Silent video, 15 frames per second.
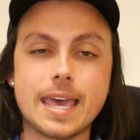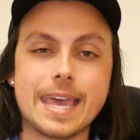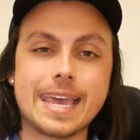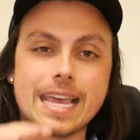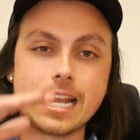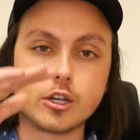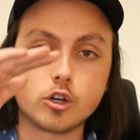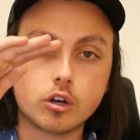
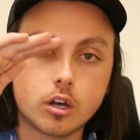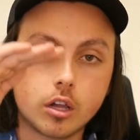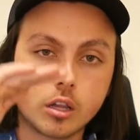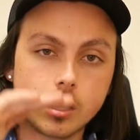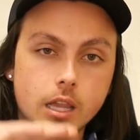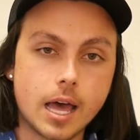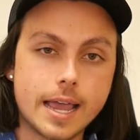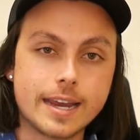In your
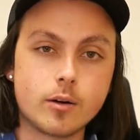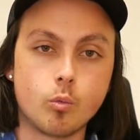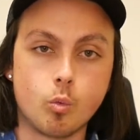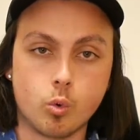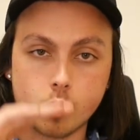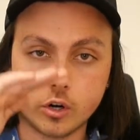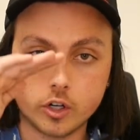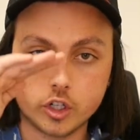client
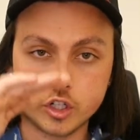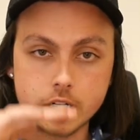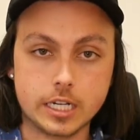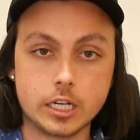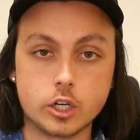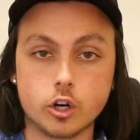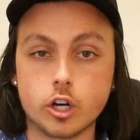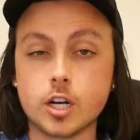
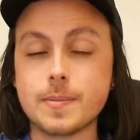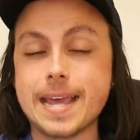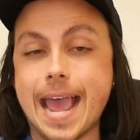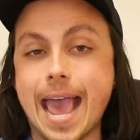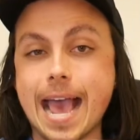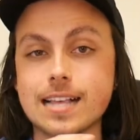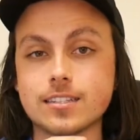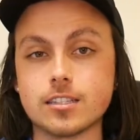worksheet, you're going to be
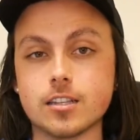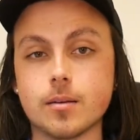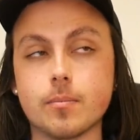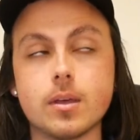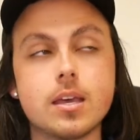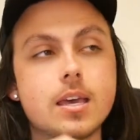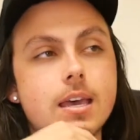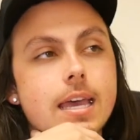asking them,
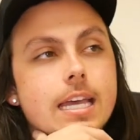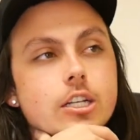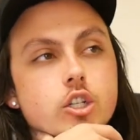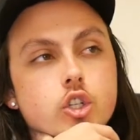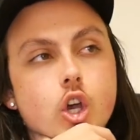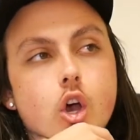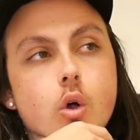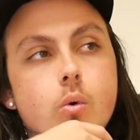hey,
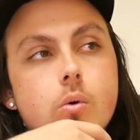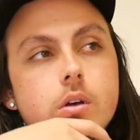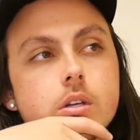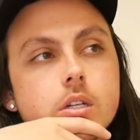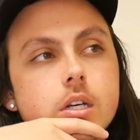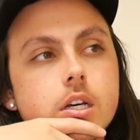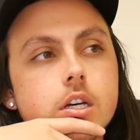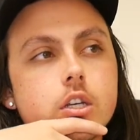Joe,
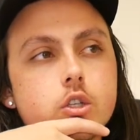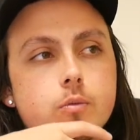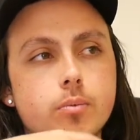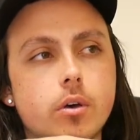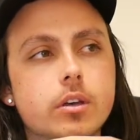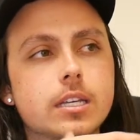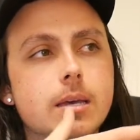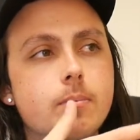you
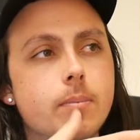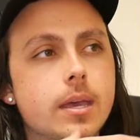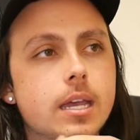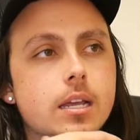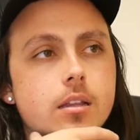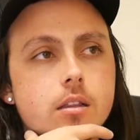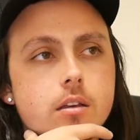probably get paid